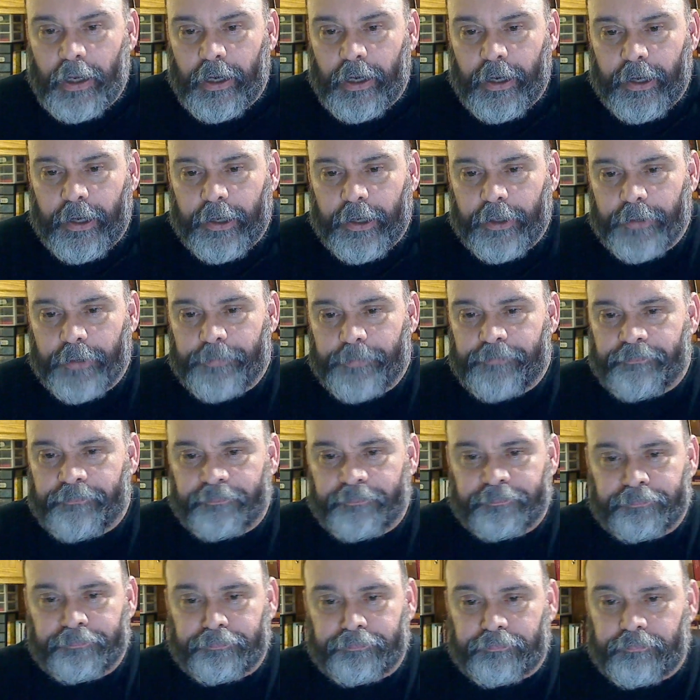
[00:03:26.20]

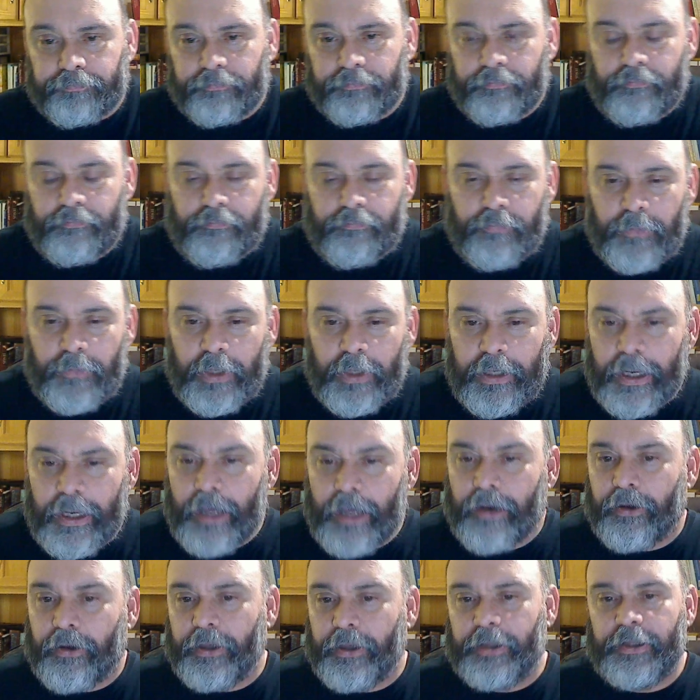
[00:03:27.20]

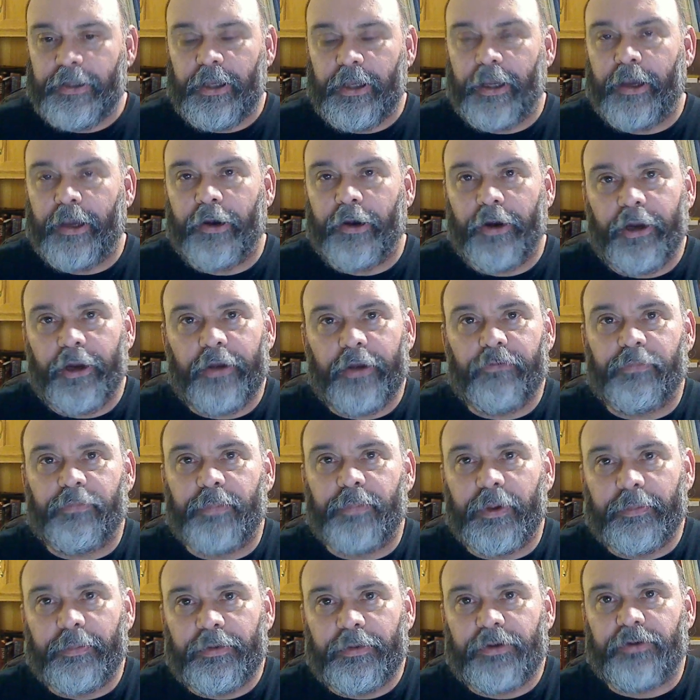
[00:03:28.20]
Now, in the area of
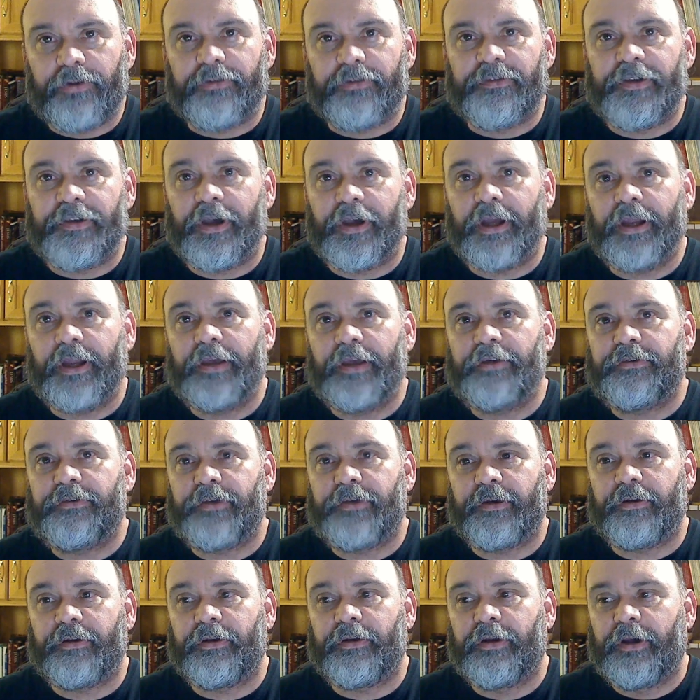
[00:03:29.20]
biblical studies
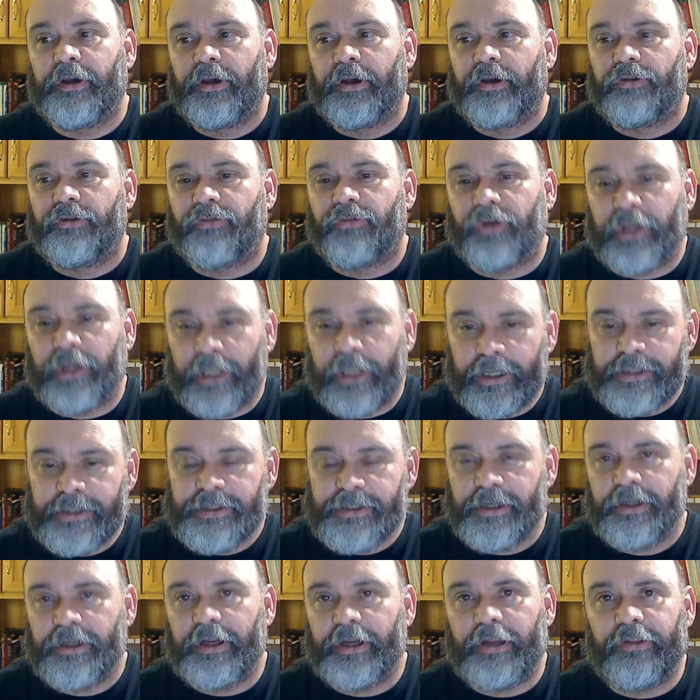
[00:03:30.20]
and
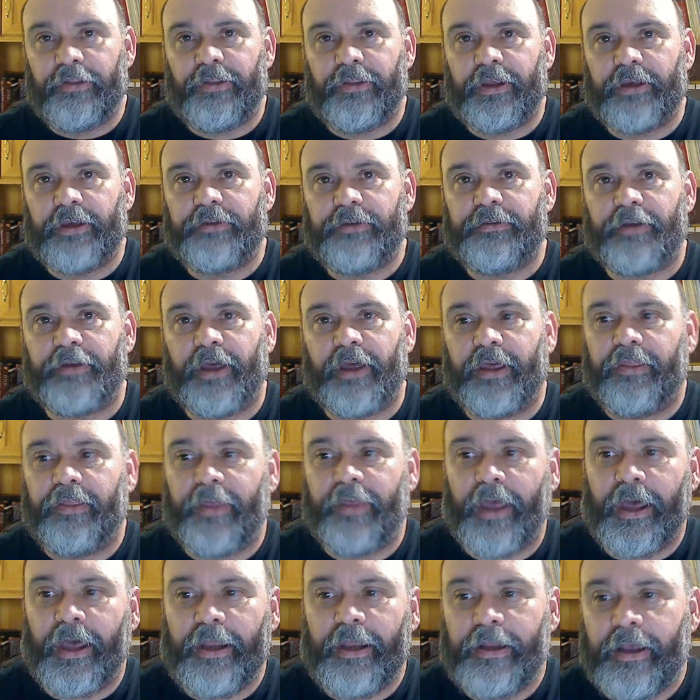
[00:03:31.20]
religion and things like
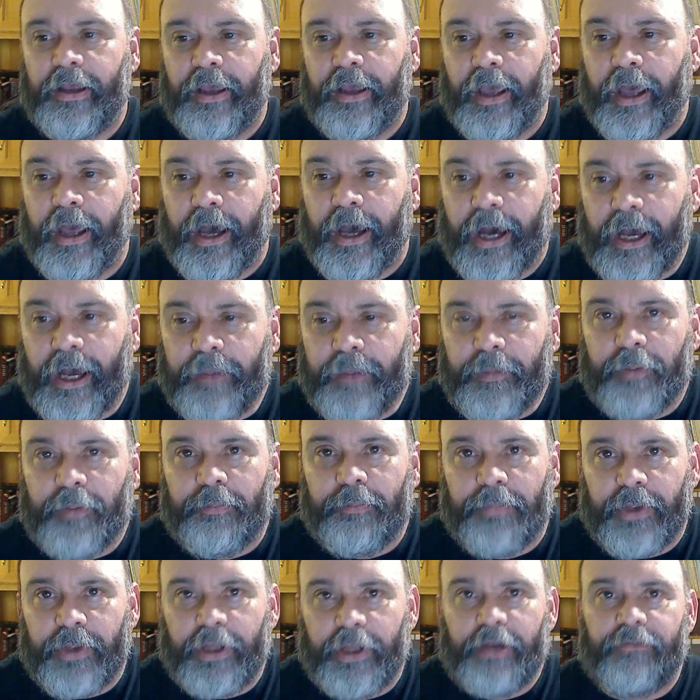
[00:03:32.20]
that, I'm a
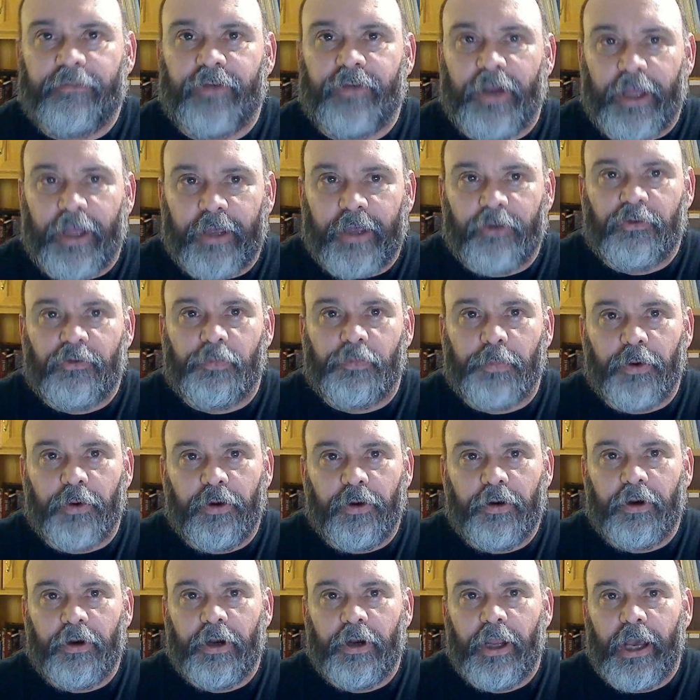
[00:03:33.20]
bit of an
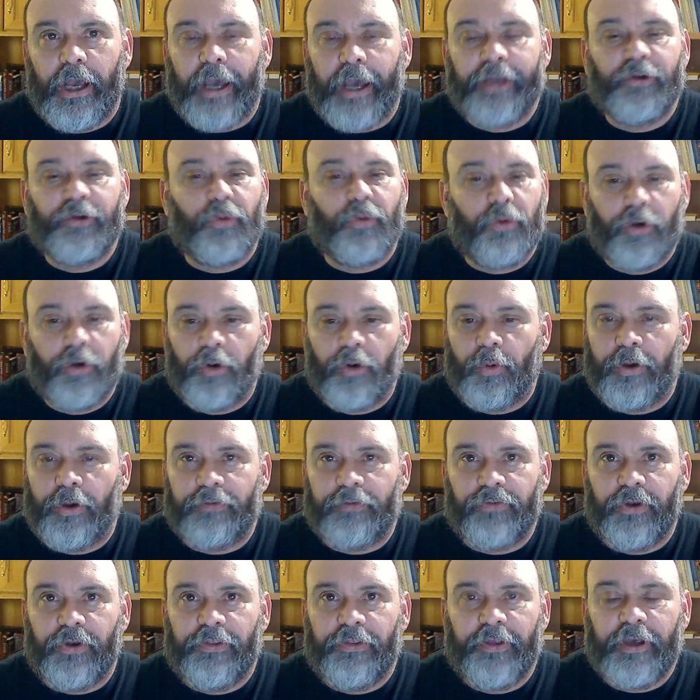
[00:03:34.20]
expert. I don't know
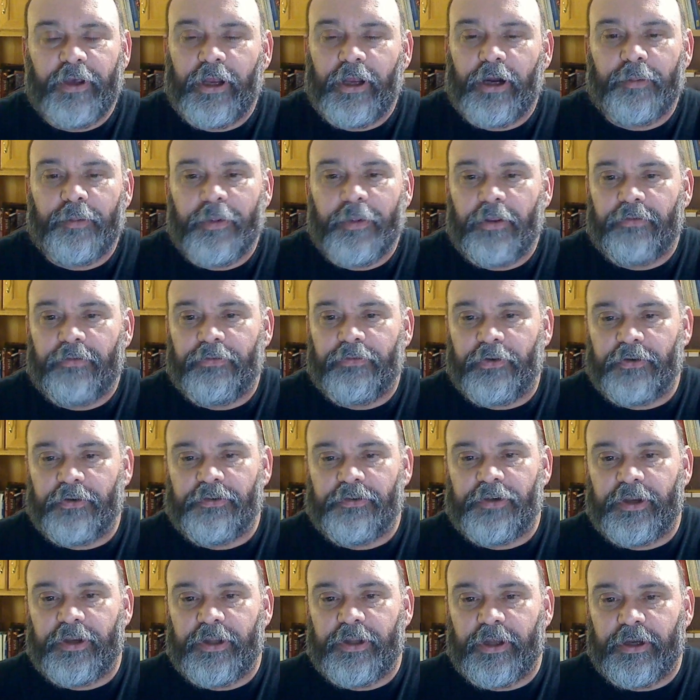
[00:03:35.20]
everything, and I'll be the
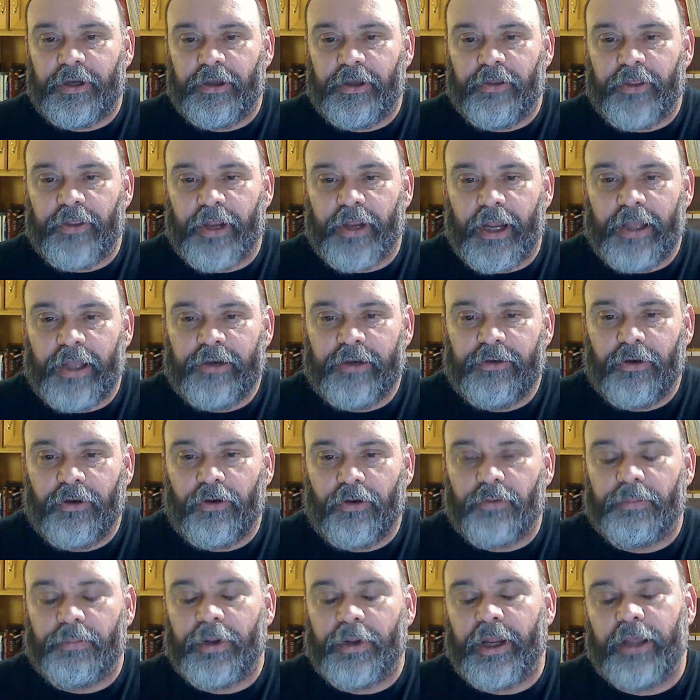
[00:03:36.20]
first to tell you that I
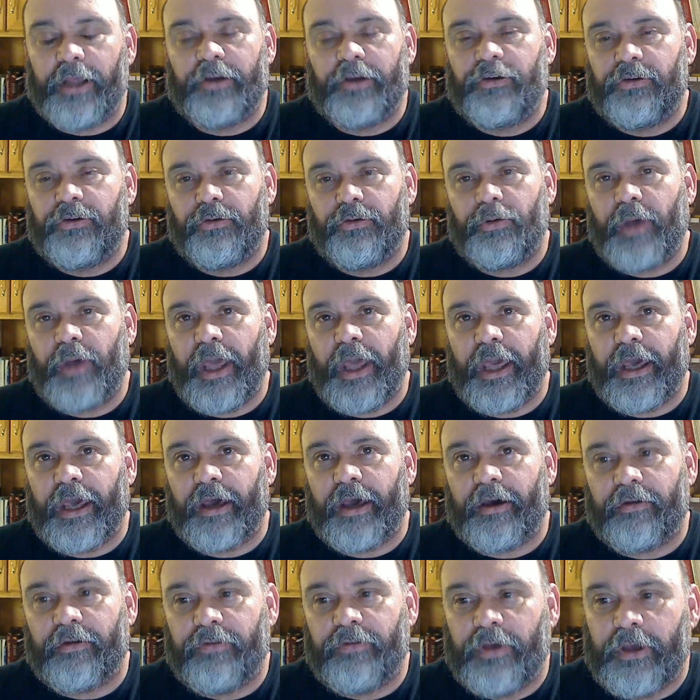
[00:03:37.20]
don't, but I do
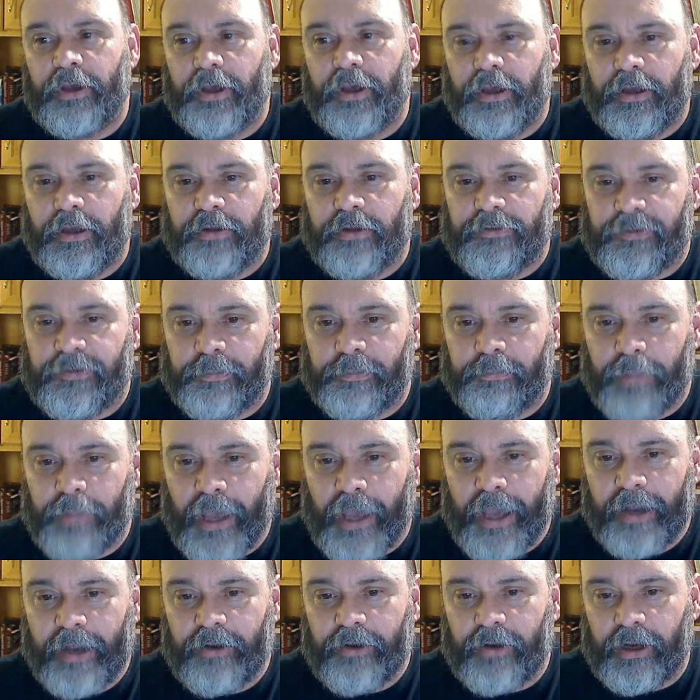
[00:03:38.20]
have some
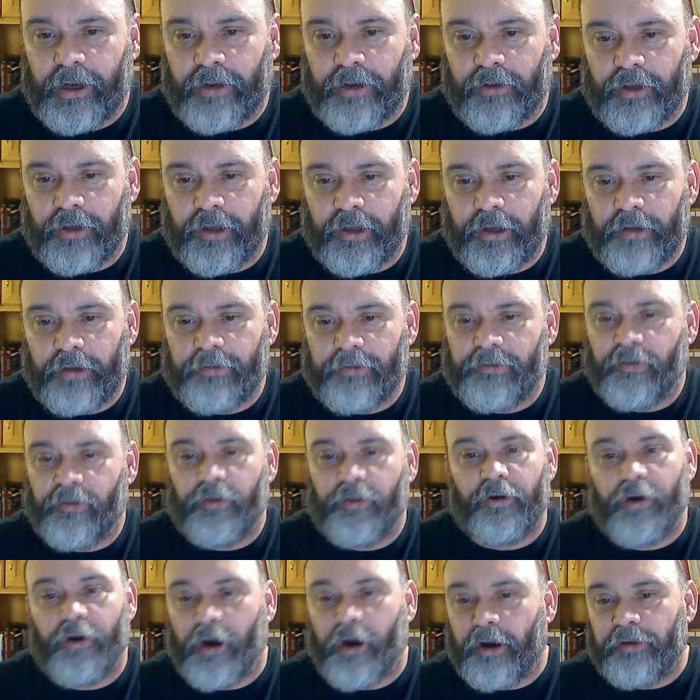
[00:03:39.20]
background in it, so
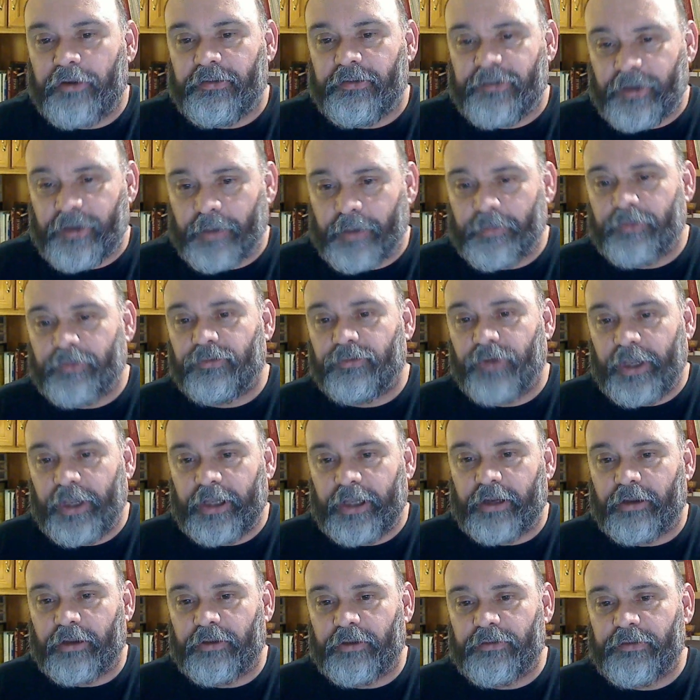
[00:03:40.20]
there are some
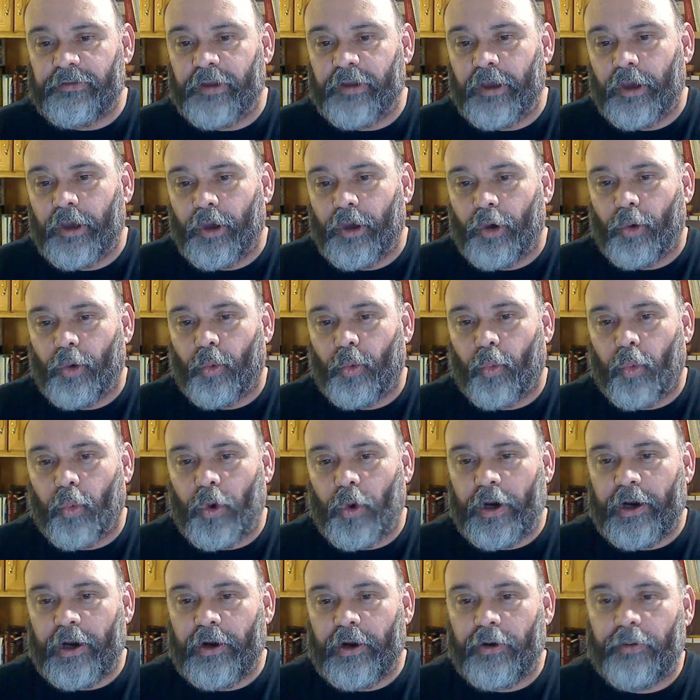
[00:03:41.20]
arenas
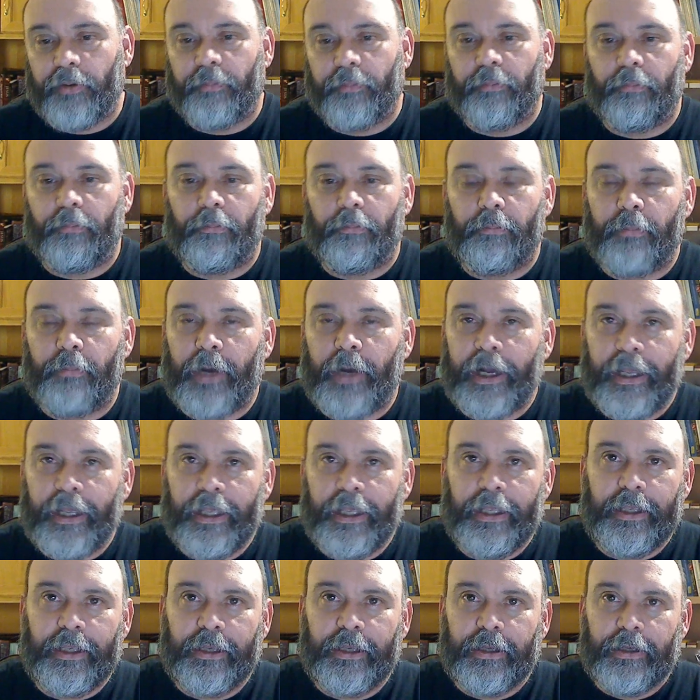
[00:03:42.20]
where
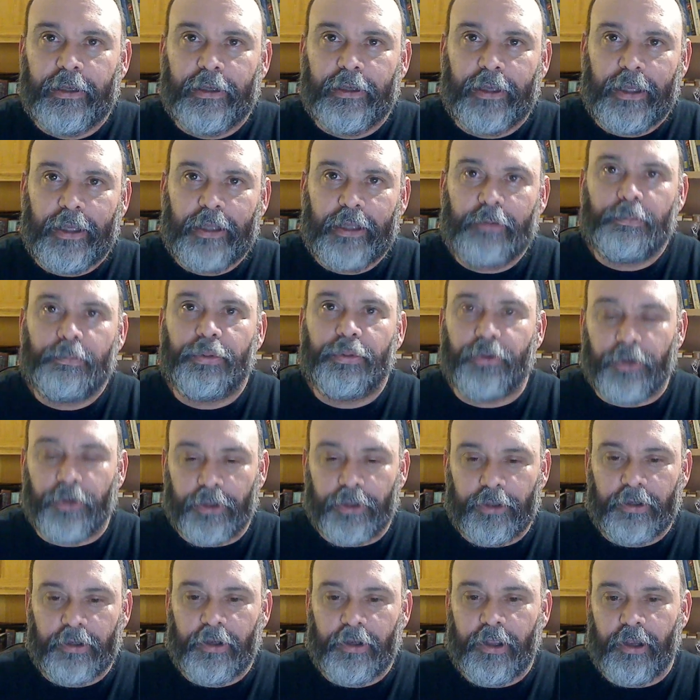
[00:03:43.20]
my
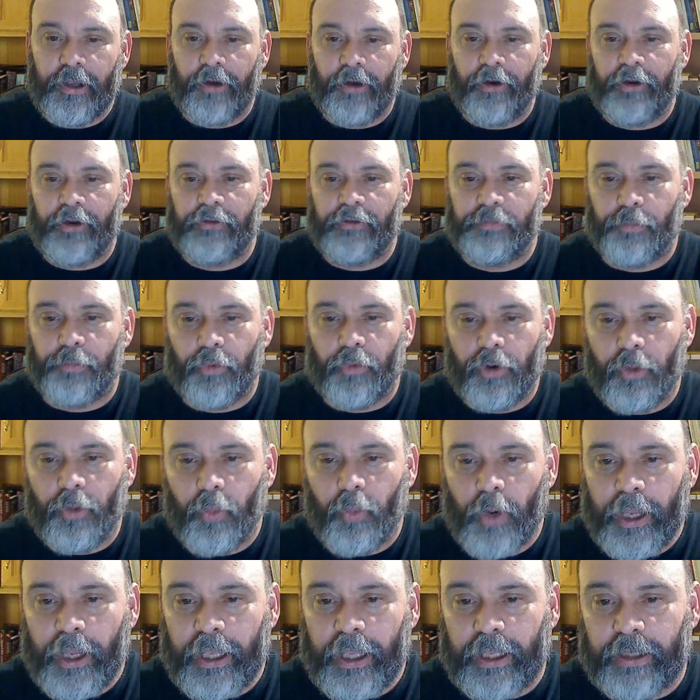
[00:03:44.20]
input carries more
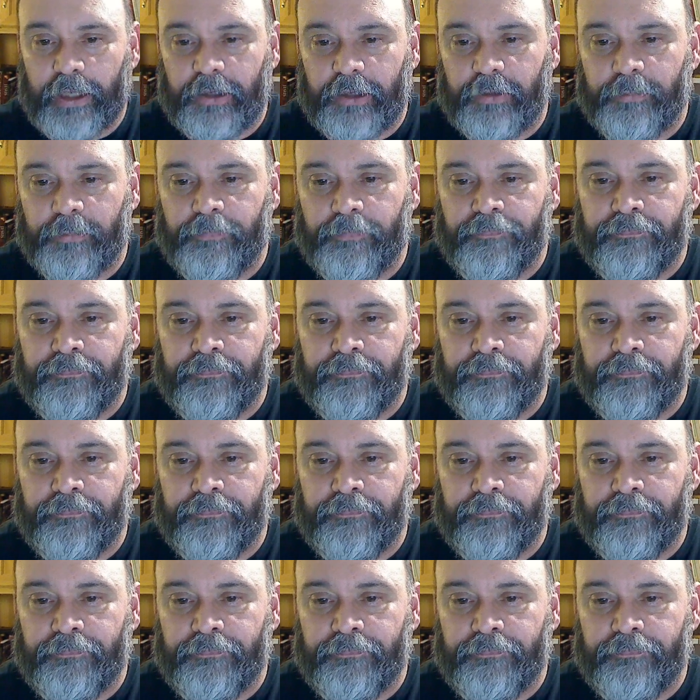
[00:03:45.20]
weight.